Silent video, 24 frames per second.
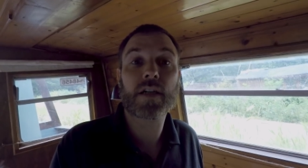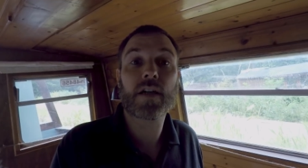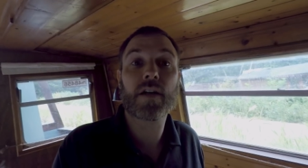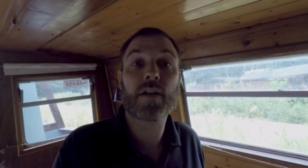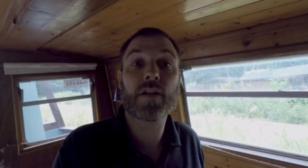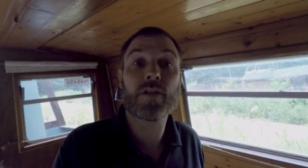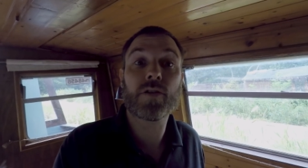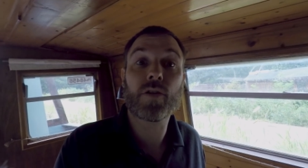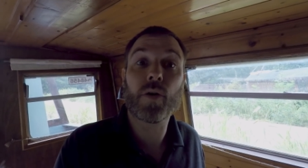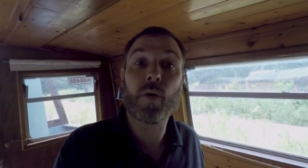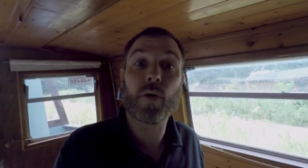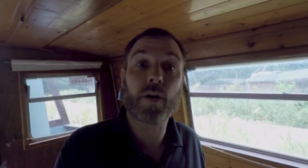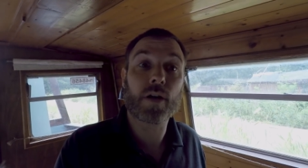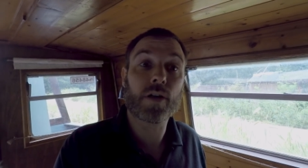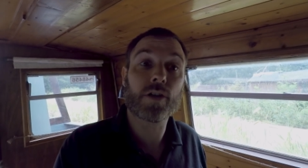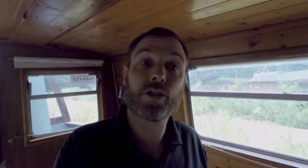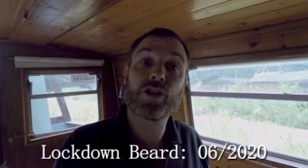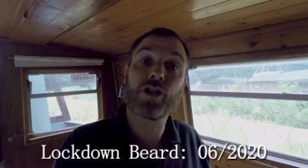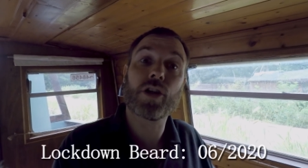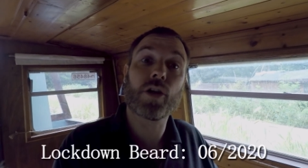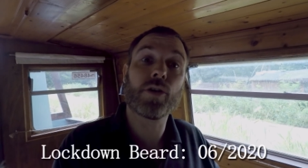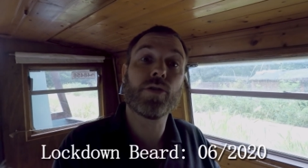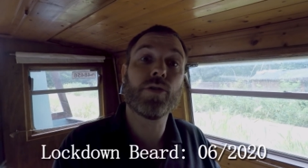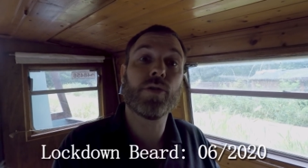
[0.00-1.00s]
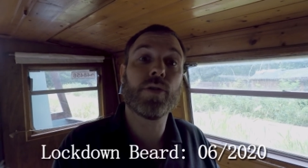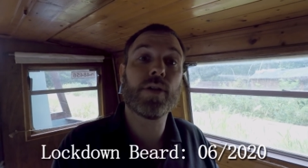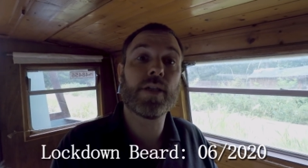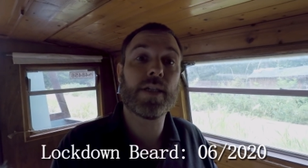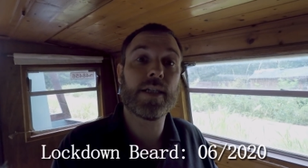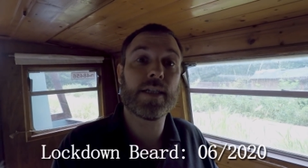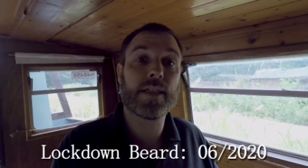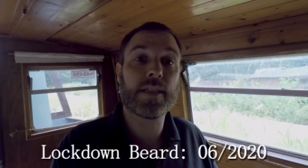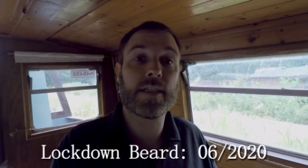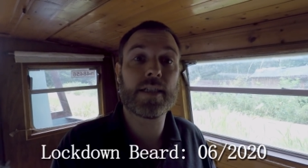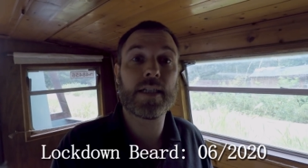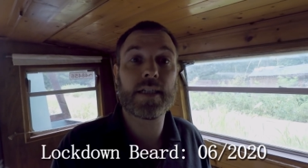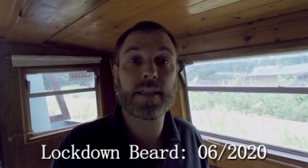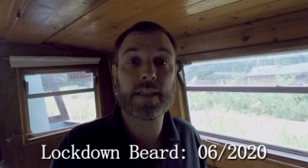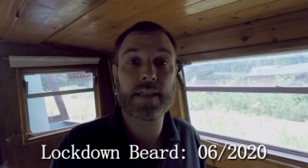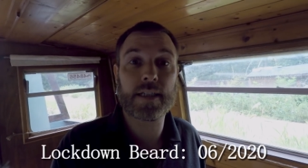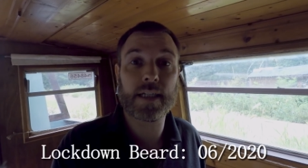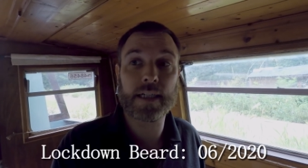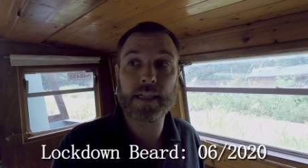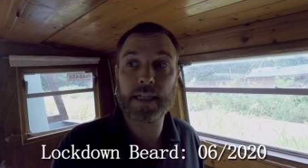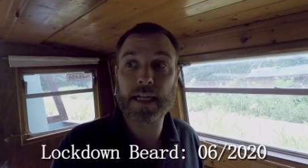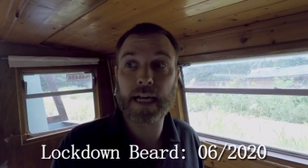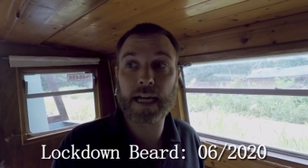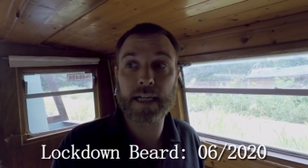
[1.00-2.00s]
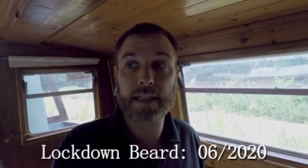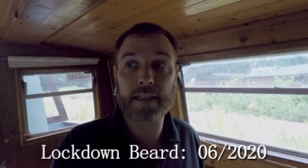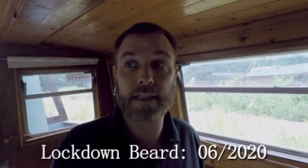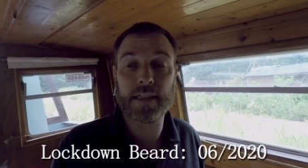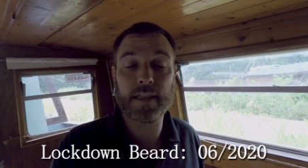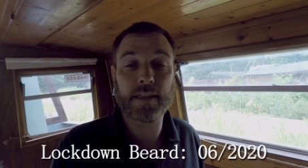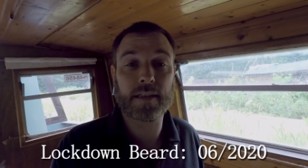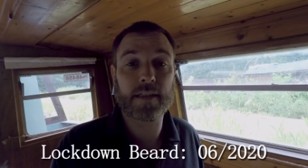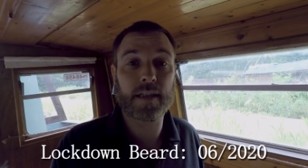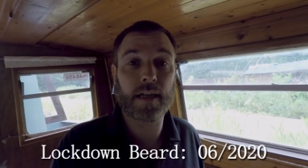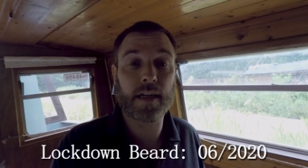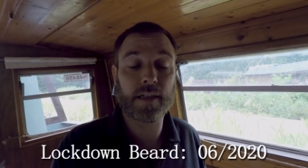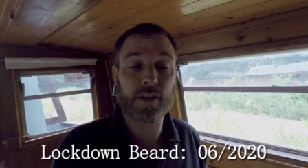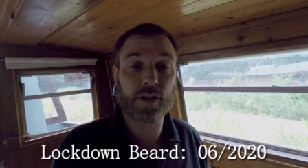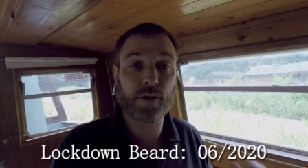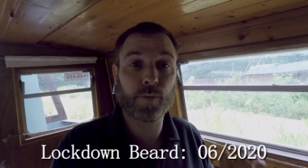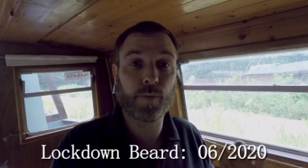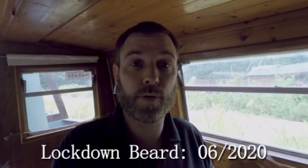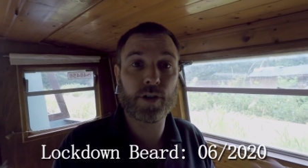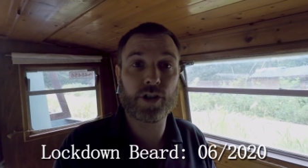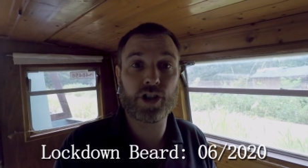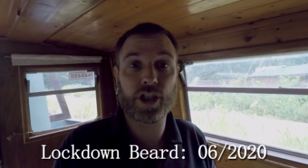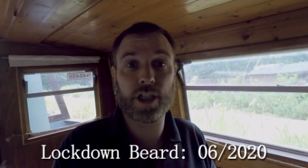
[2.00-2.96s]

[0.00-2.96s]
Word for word: I'm going to do, I'm going to show you the existing gas installation, which